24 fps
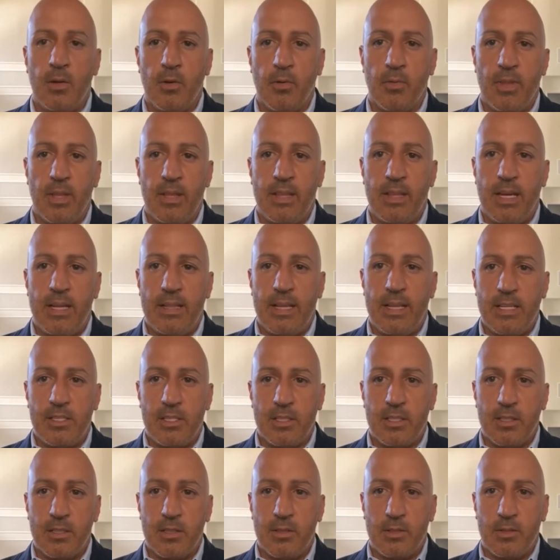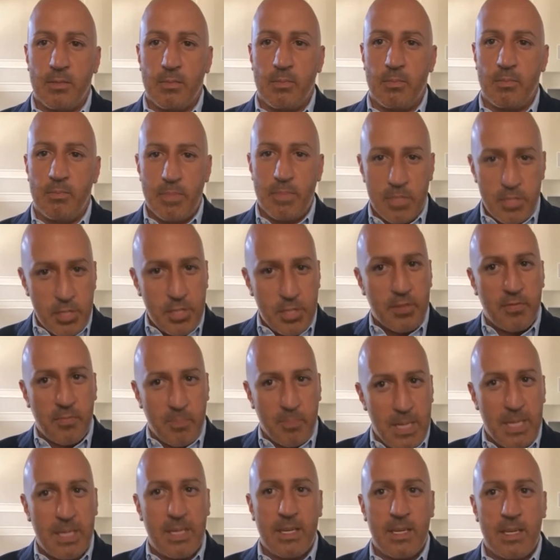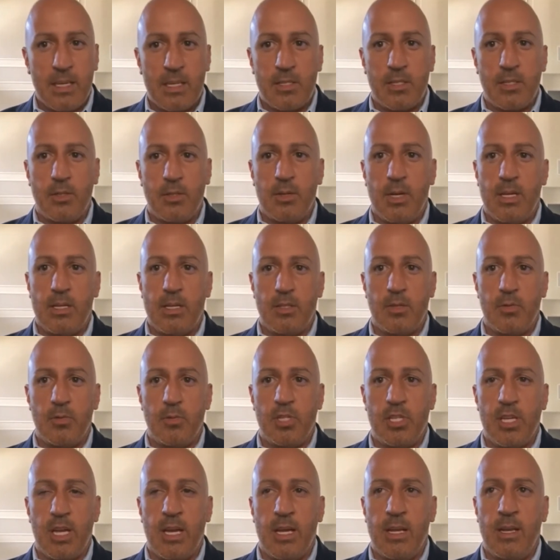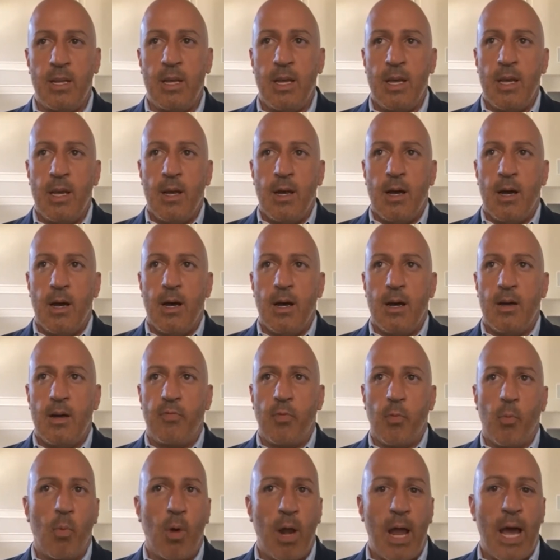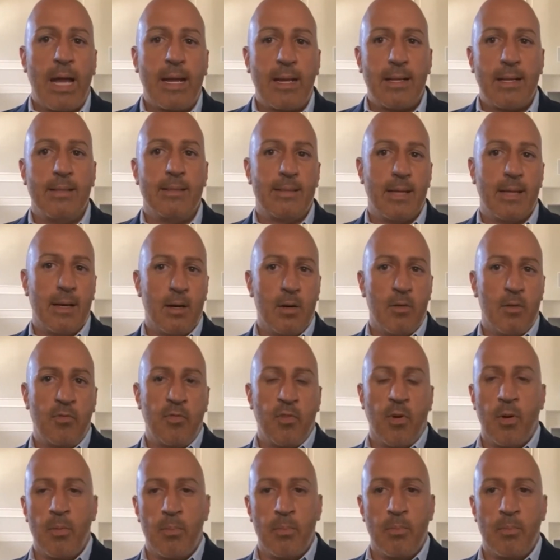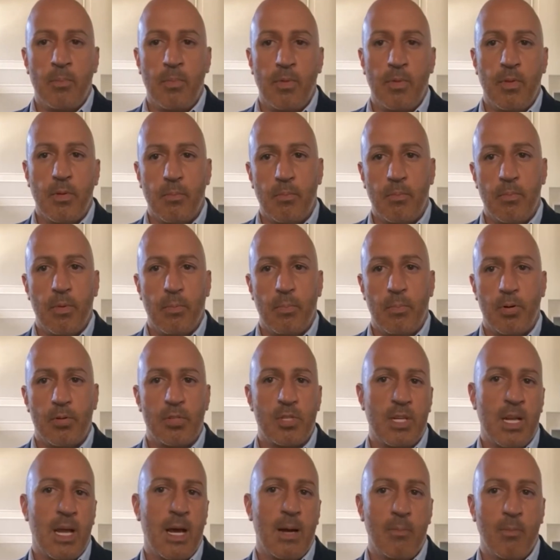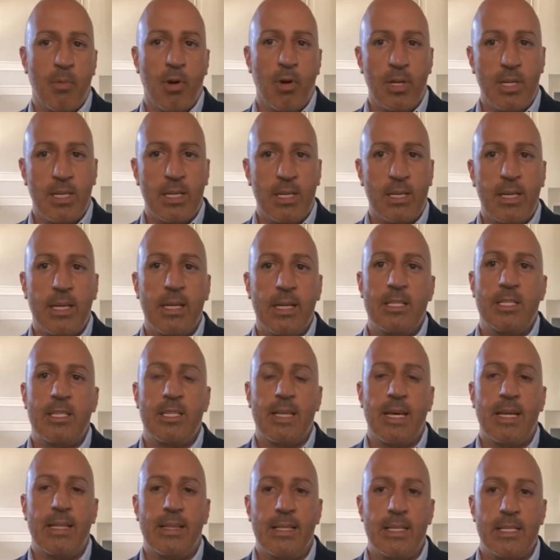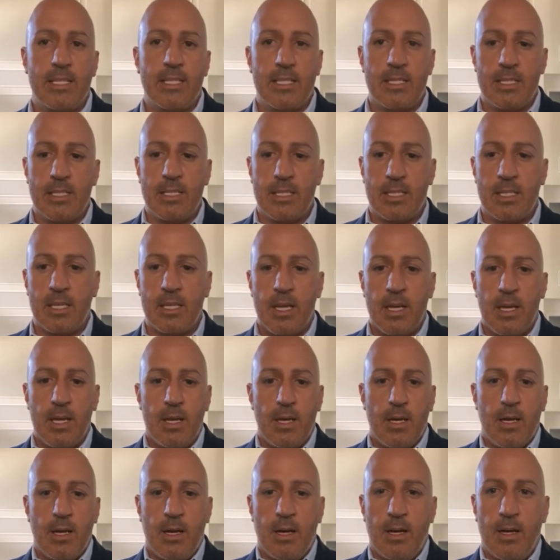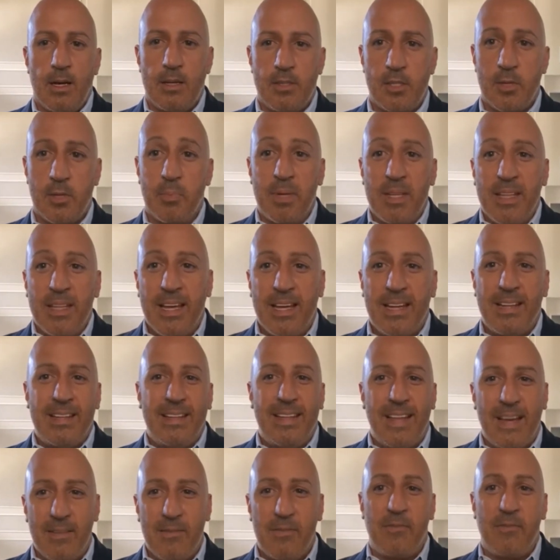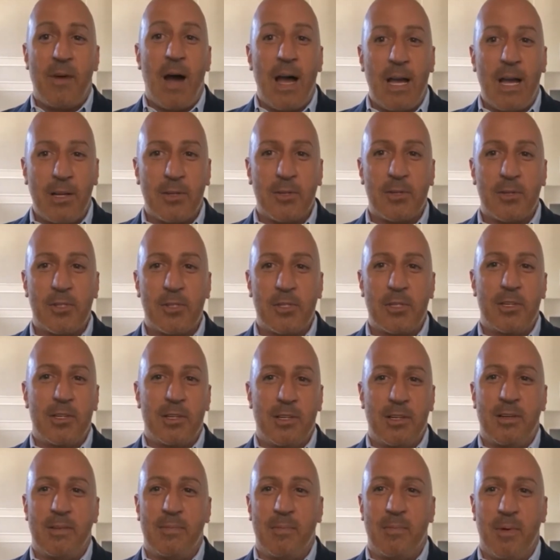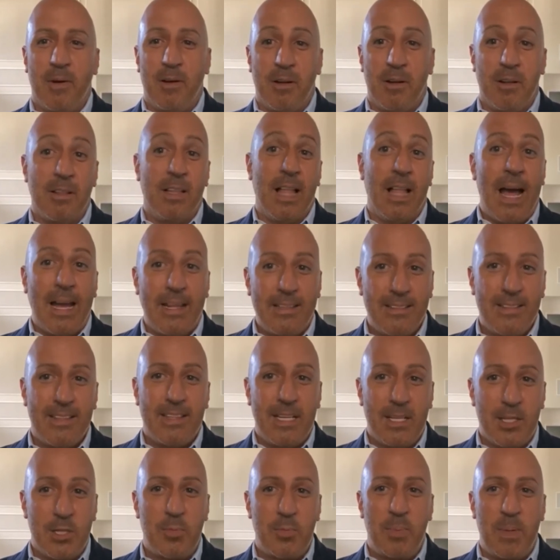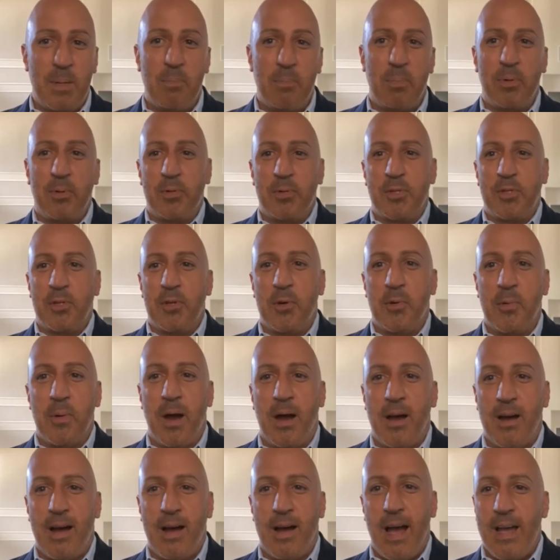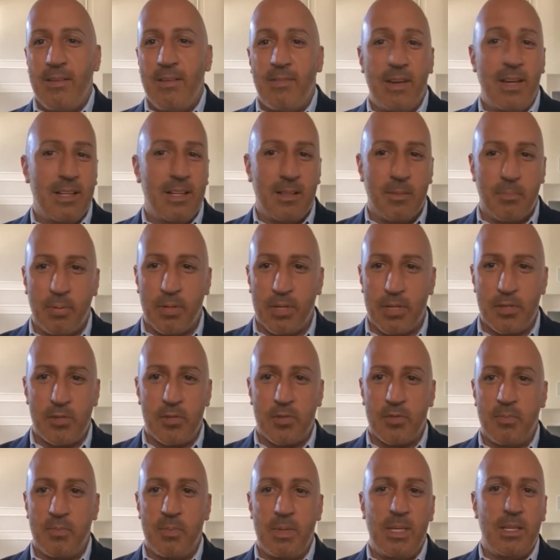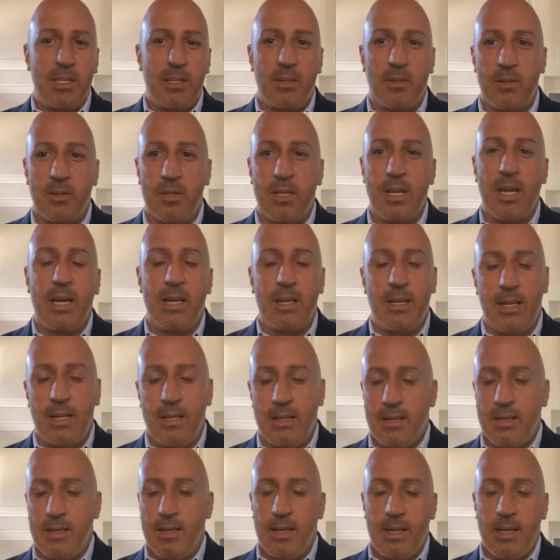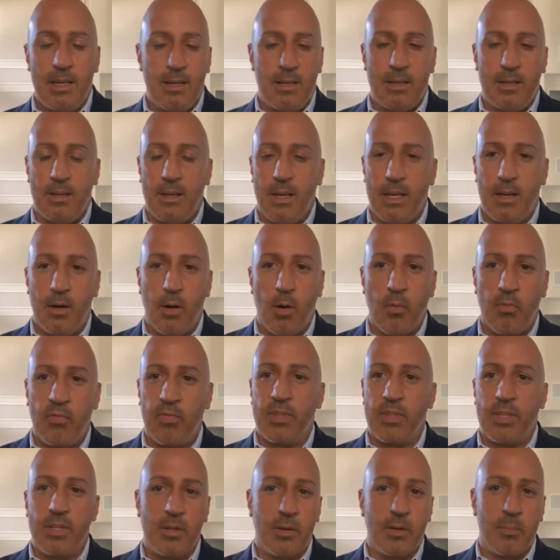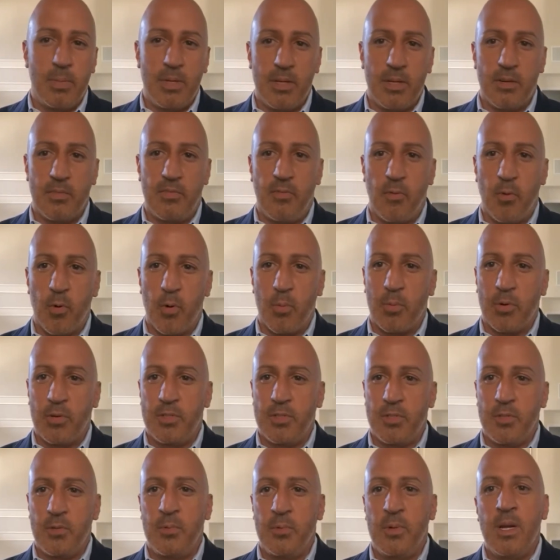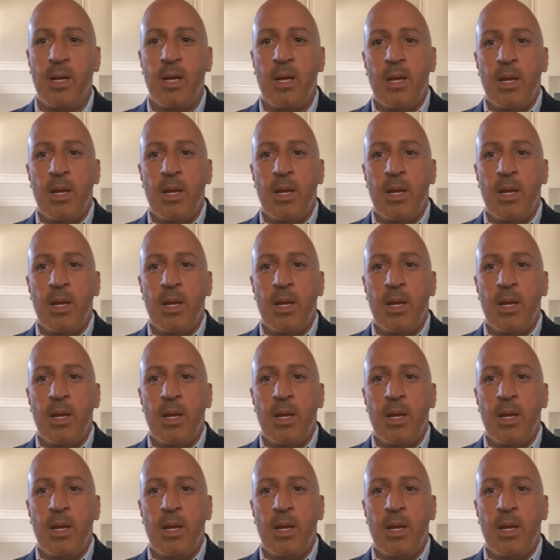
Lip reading: That's a little mischief making, as you said. From what I can tell from the person I'm running against, that this is somebody that files a lot against people. So I haven't had the pleasure of meeting her yet, and hopefully there'll be a form or two.